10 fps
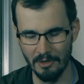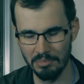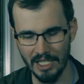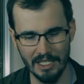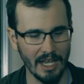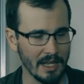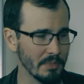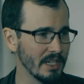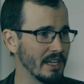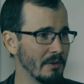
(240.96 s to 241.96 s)
got played out.
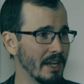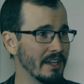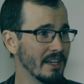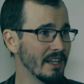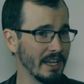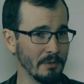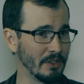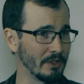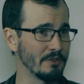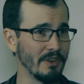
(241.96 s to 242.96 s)
But anyway, it
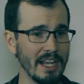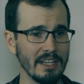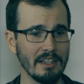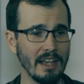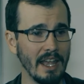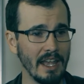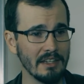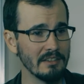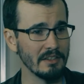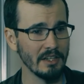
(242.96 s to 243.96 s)
was just great.
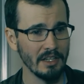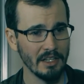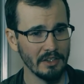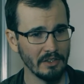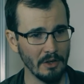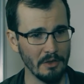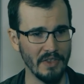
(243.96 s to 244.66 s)
And so